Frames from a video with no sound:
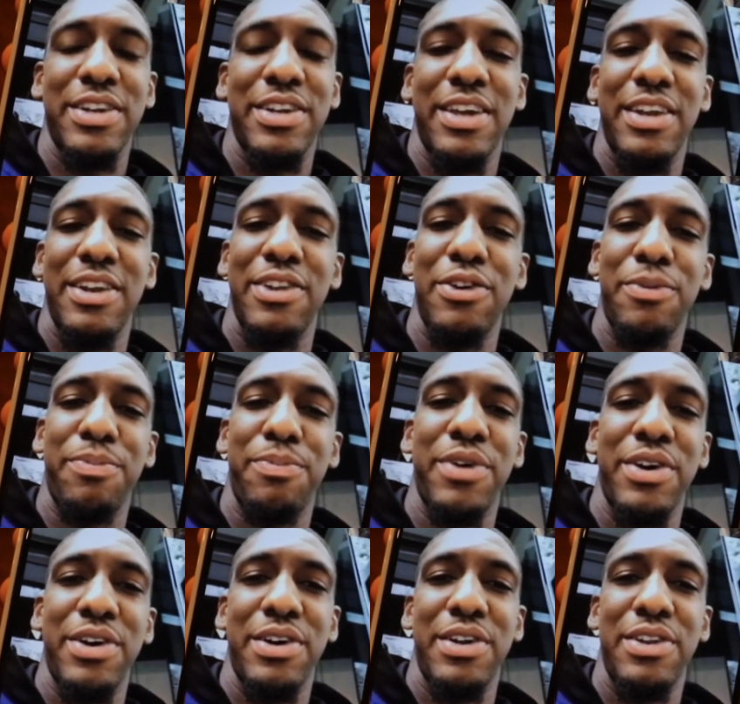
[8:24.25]
getting a little
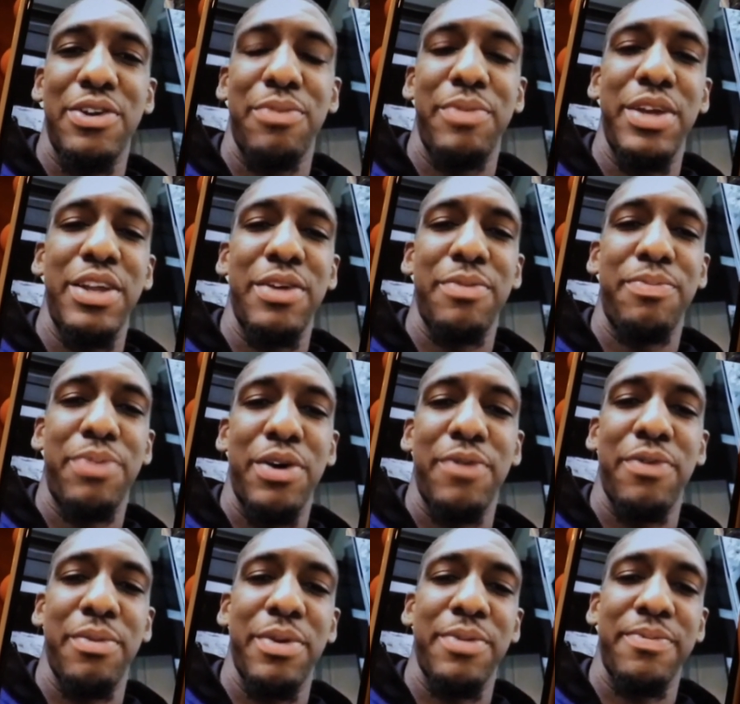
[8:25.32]
media from
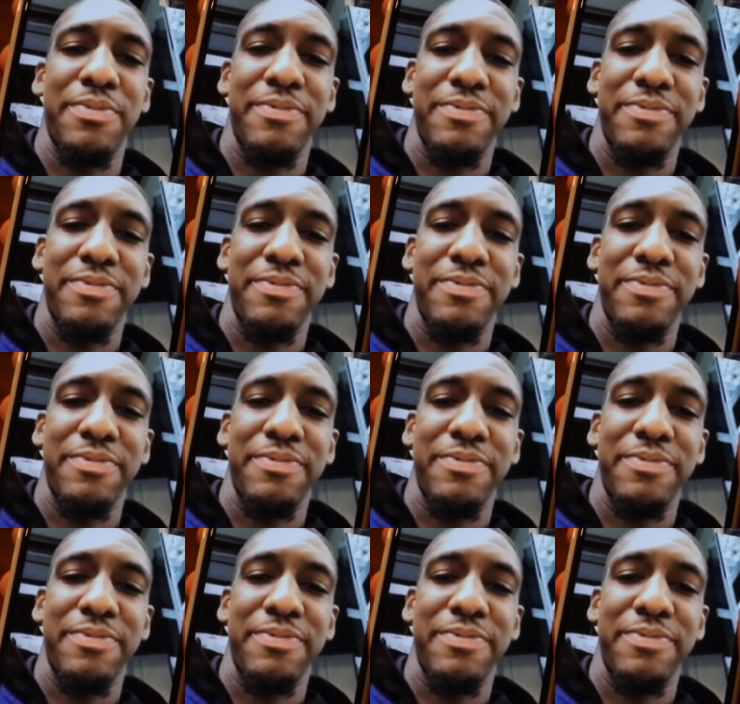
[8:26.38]
it.